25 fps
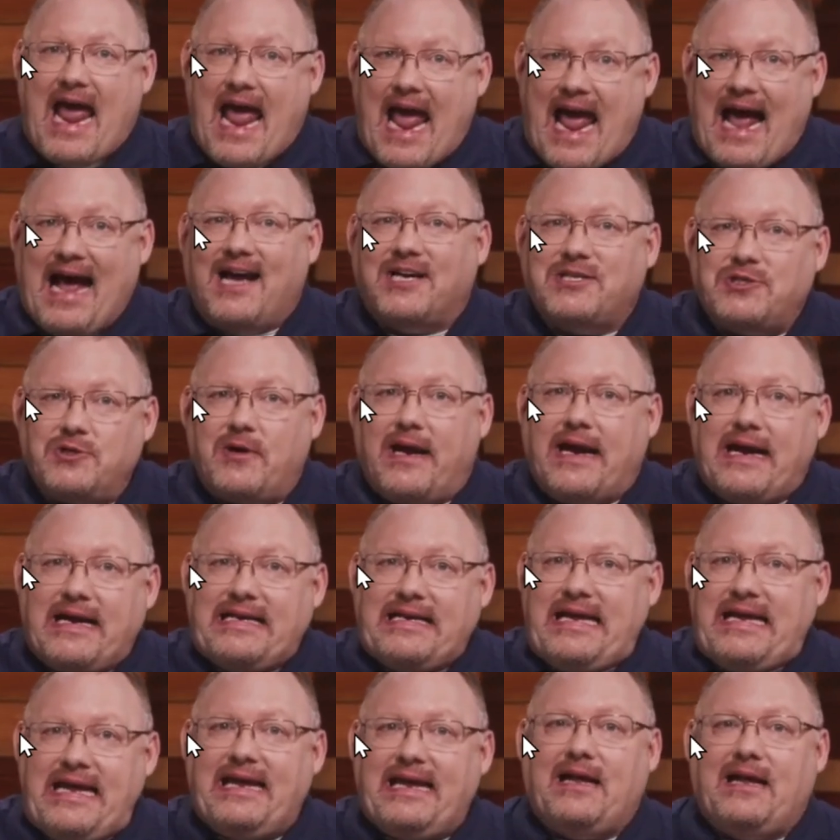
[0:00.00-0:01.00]
Azure
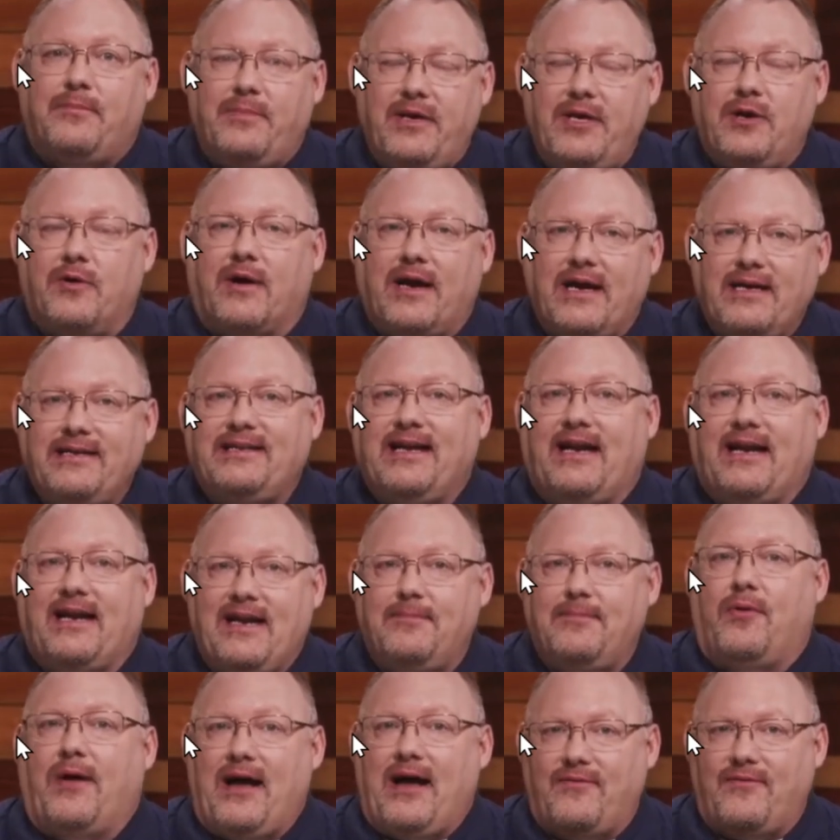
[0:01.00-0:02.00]
AD can be your
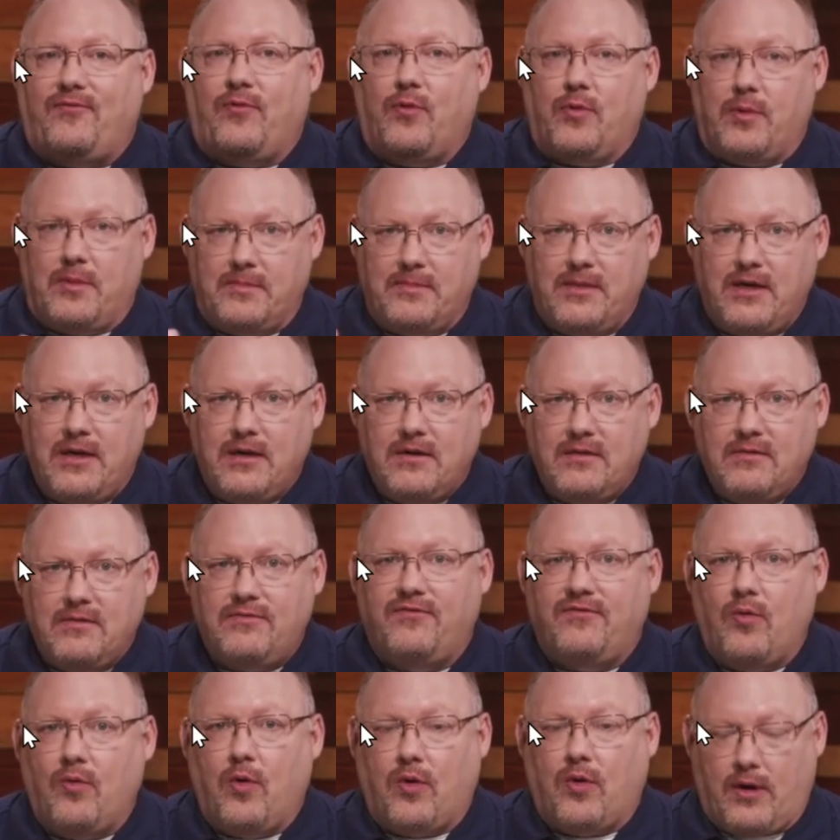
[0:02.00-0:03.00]
identity platform
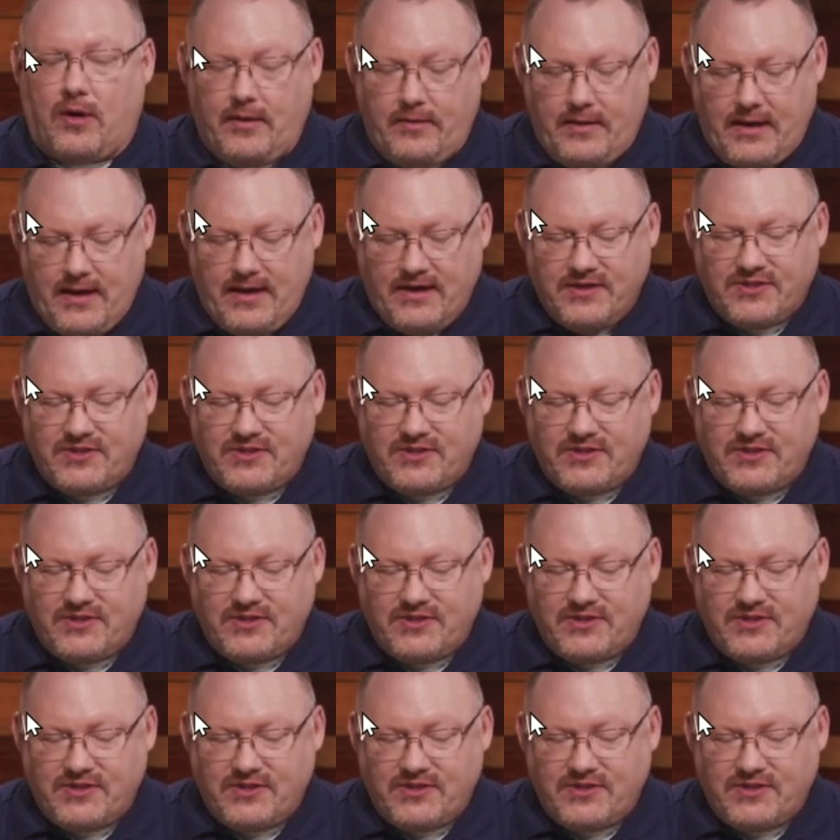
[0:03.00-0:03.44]
for.